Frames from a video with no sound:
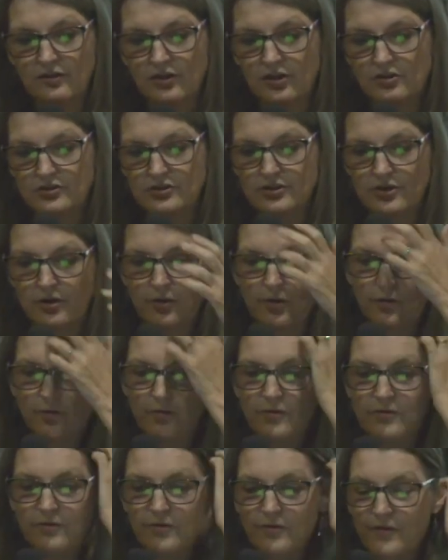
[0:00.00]
So
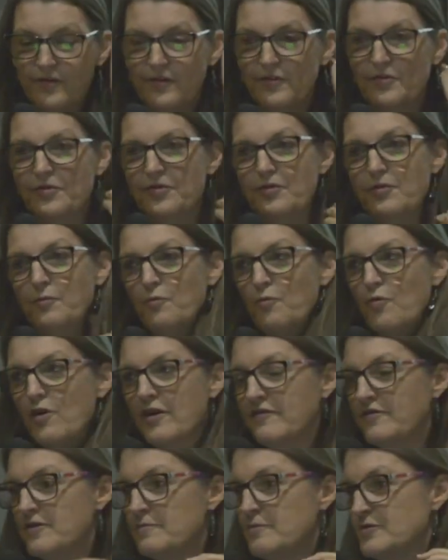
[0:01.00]

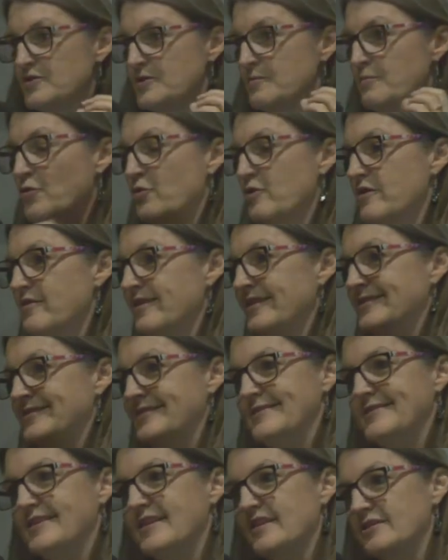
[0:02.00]
one of the most important things
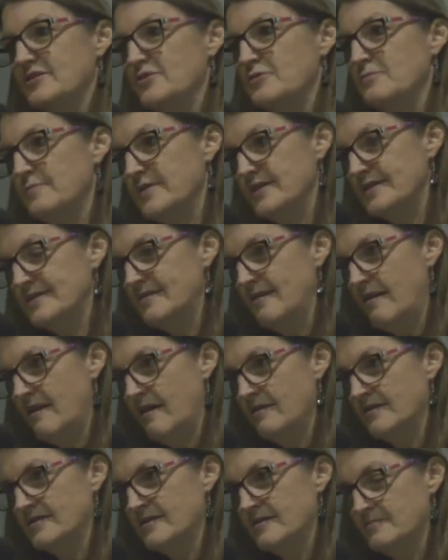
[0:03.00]
these kids are
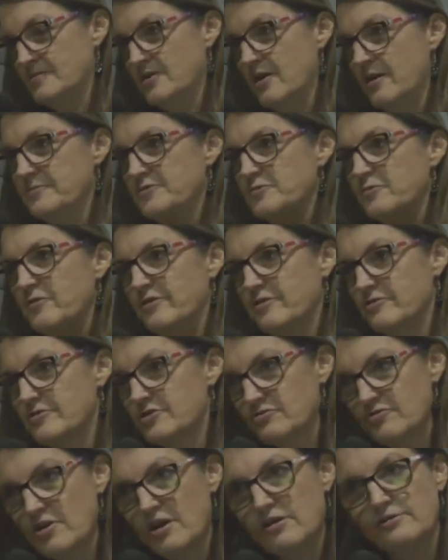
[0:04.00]
missing sometimes when they're
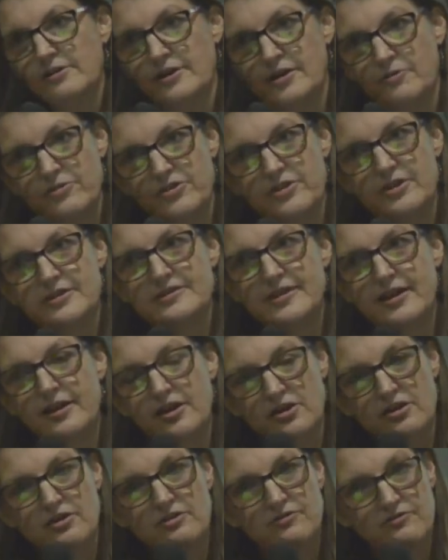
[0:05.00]
struggling with
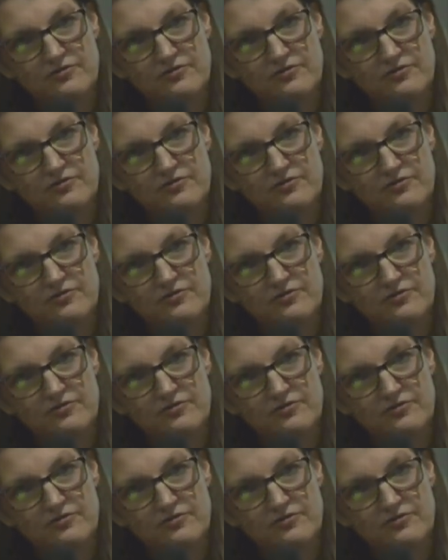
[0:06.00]
executive